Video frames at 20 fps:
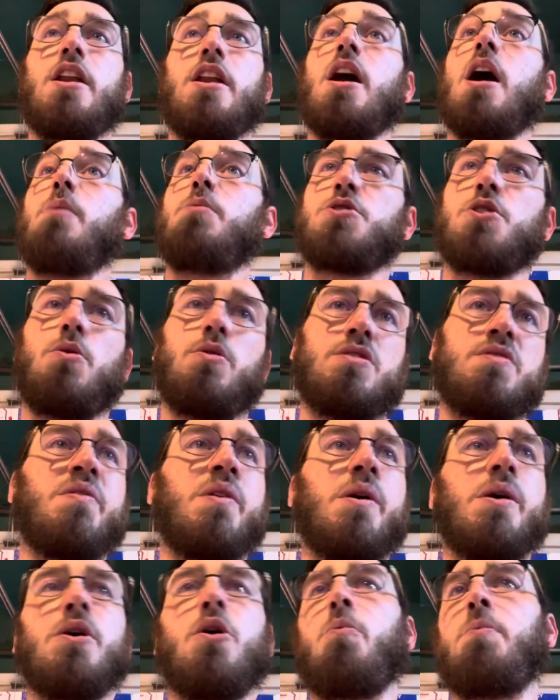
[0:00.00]
I was always
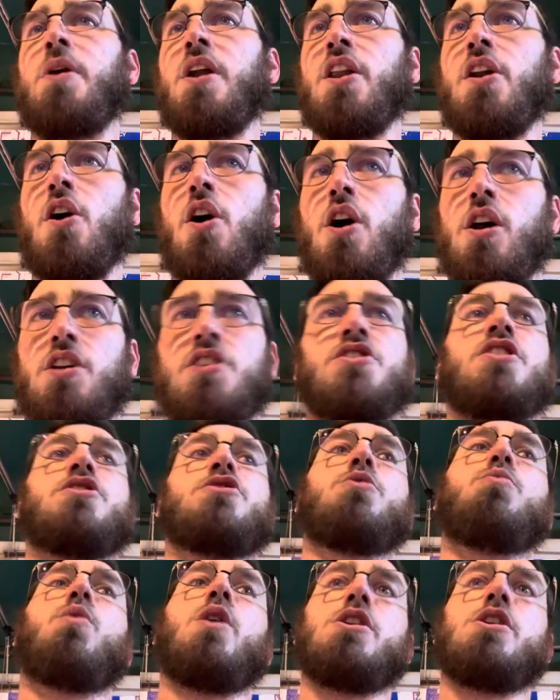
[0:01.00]
very open and honest as
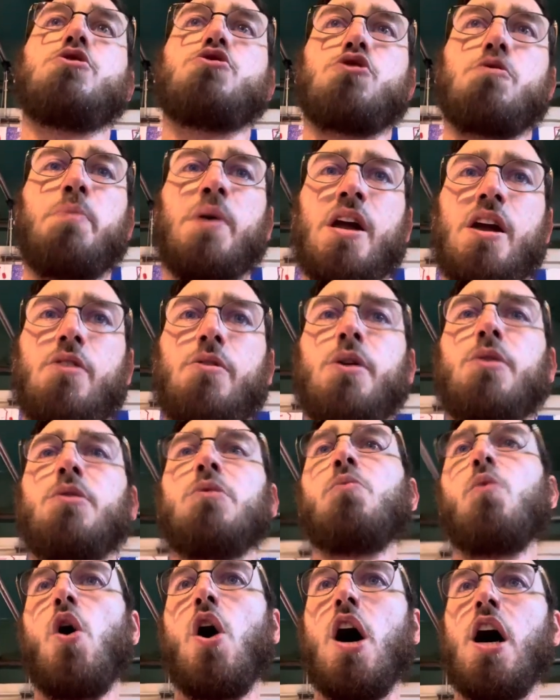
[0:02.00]
to what you should pair and
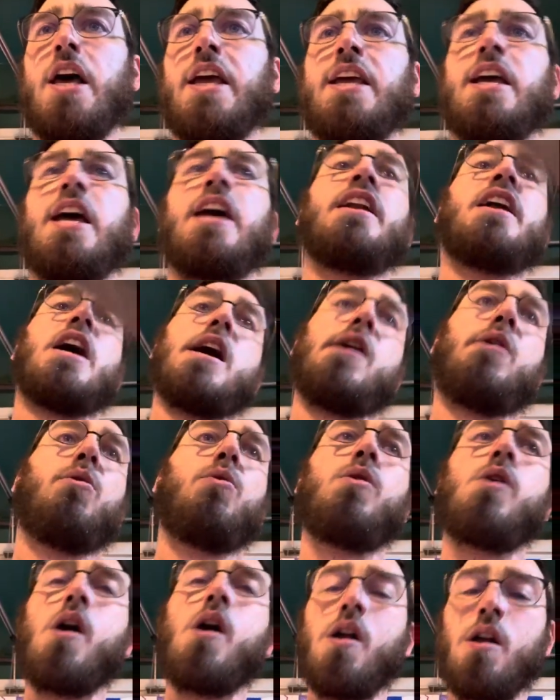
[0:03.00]
why and
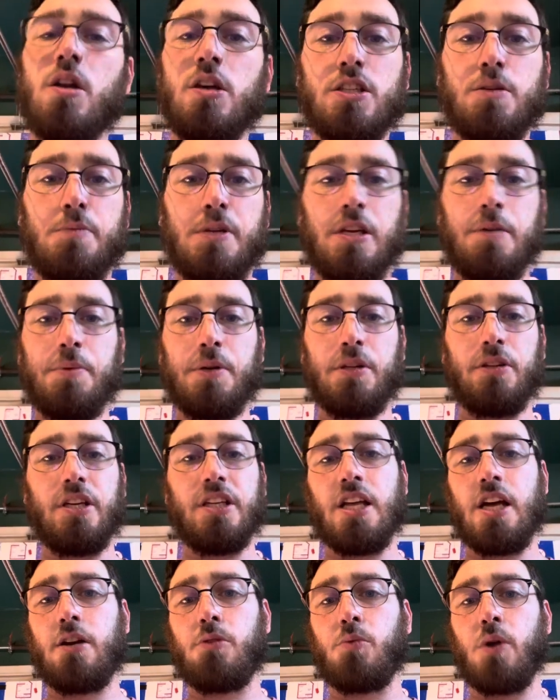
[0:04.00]
how to manipulate
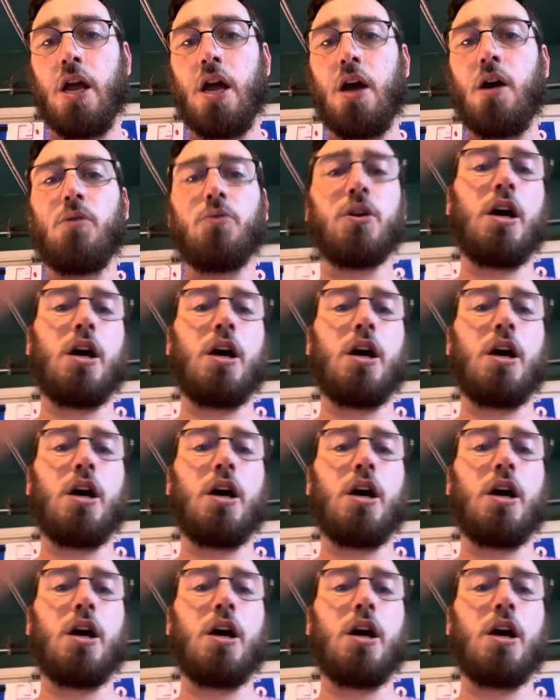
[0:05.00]
that around.